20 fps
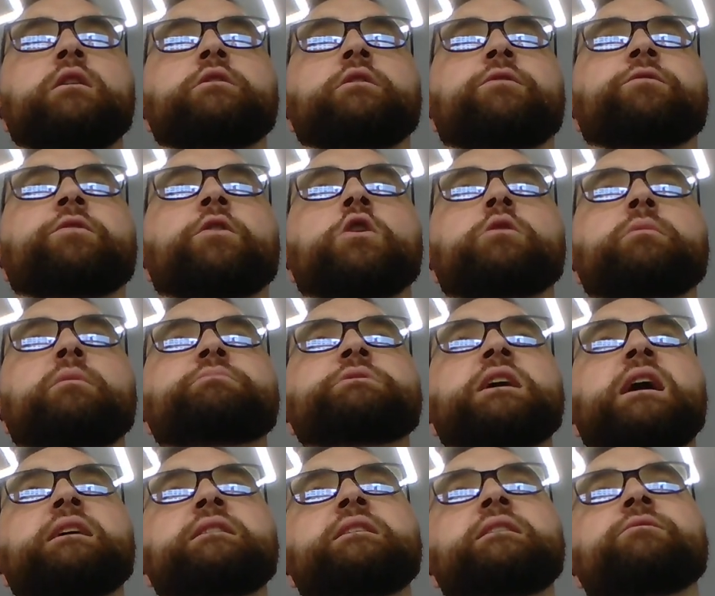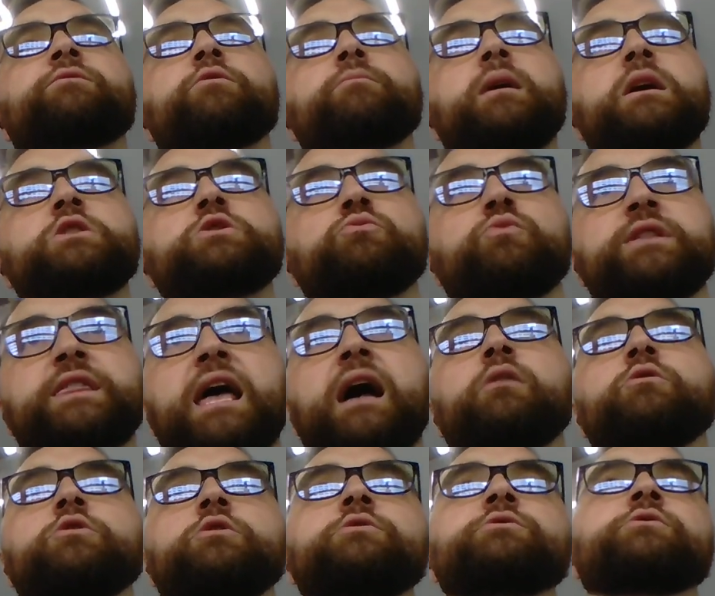The firm obtained the information
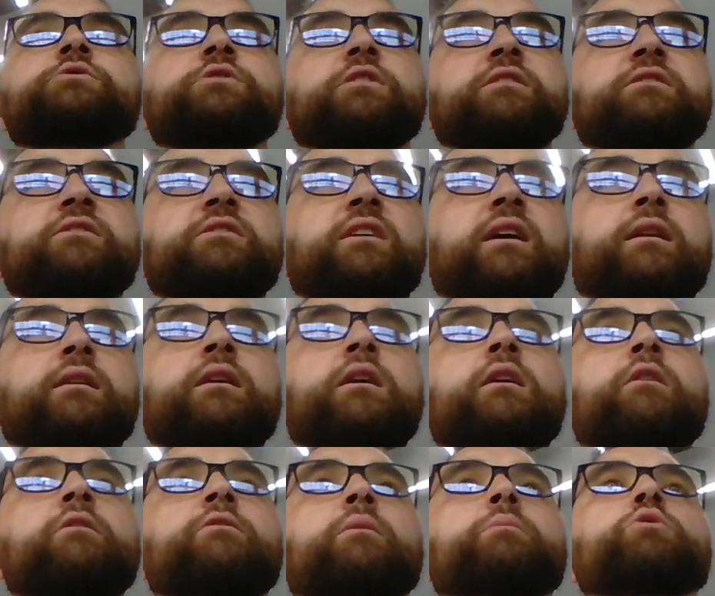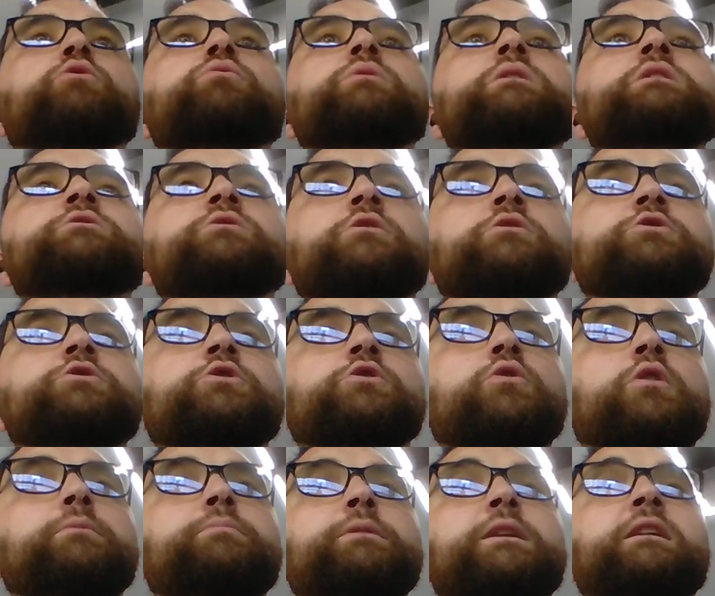without users' consent from a researcher
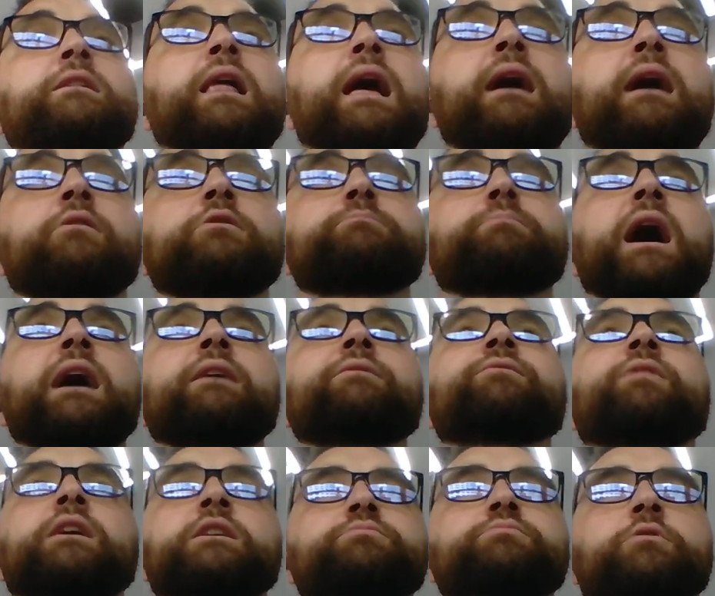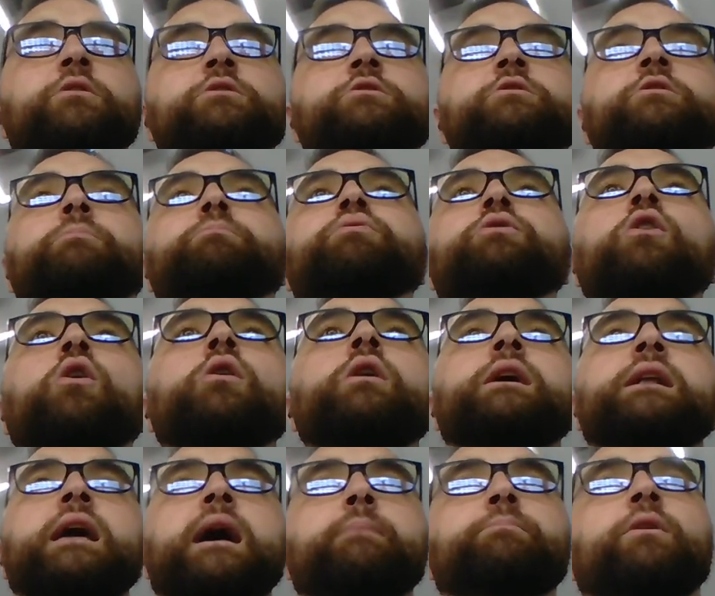who had been allowed by Facebook to deploy
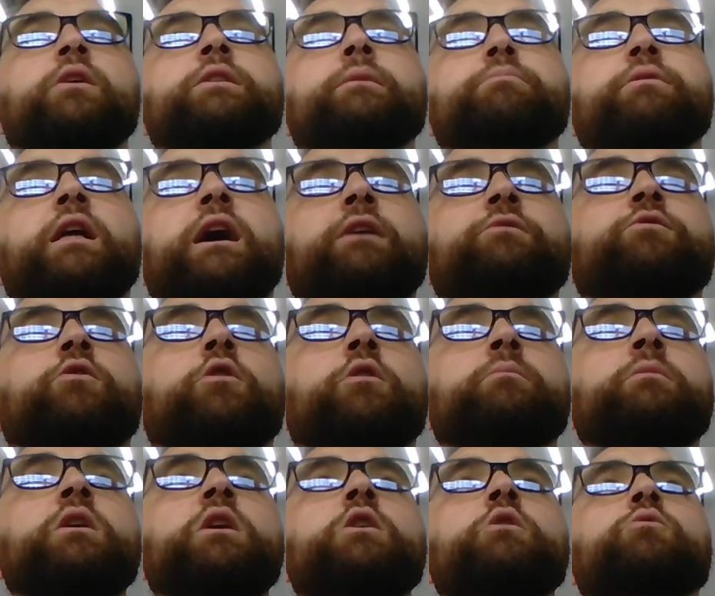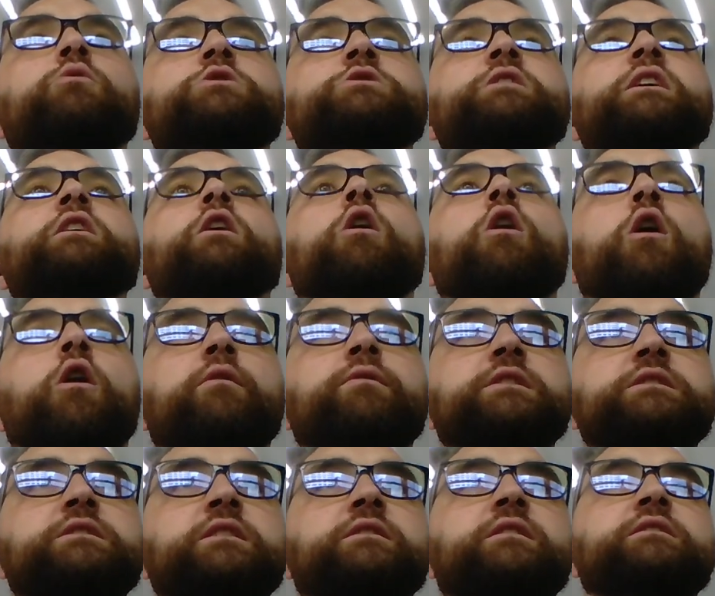an app on the platform, which then
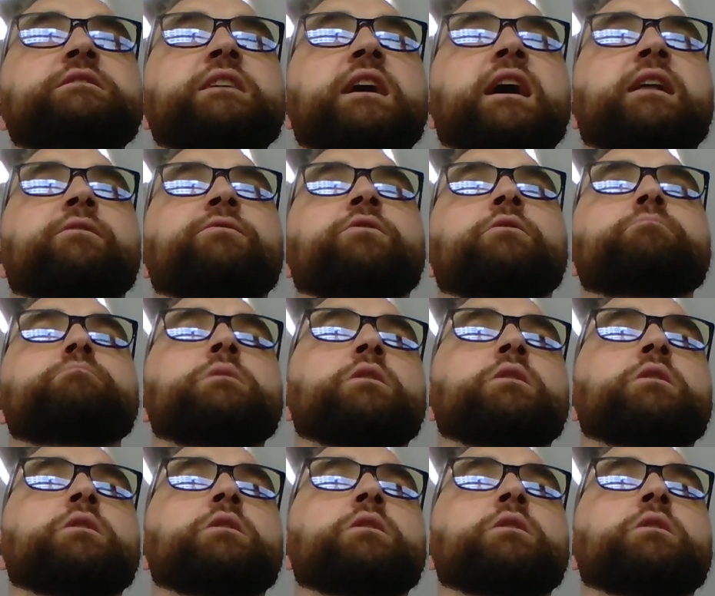harvested the data from